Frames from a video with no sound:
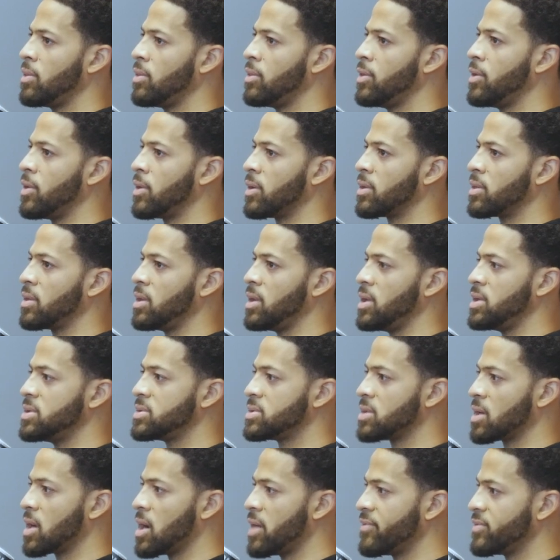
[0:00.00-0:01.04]
during the
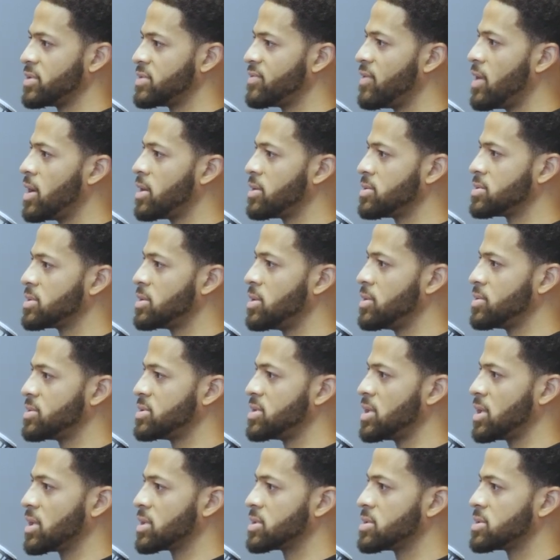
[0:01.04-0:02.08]
Eastern Conference Finals in
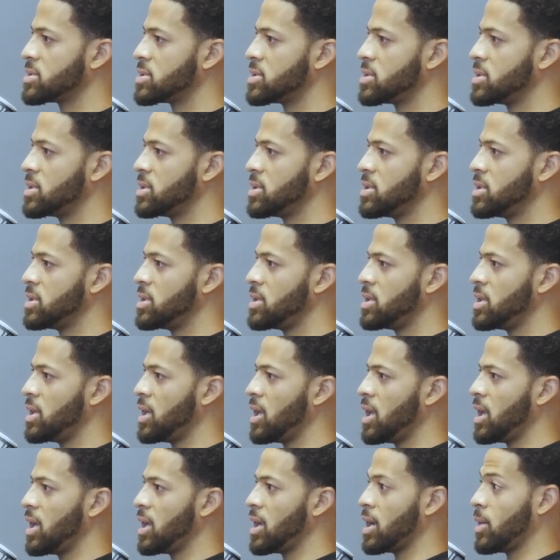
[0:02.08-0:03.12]
06
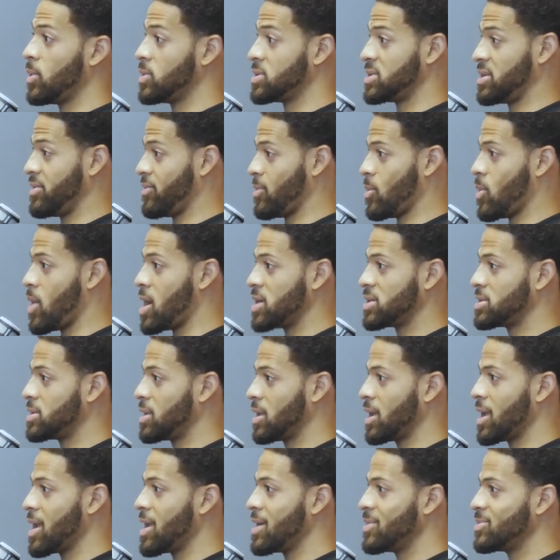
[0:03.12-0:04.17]
and I wasn't even watching
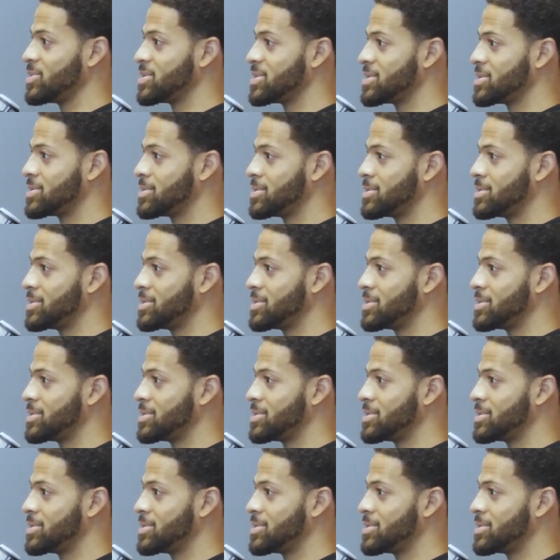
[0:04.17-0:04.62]
the games.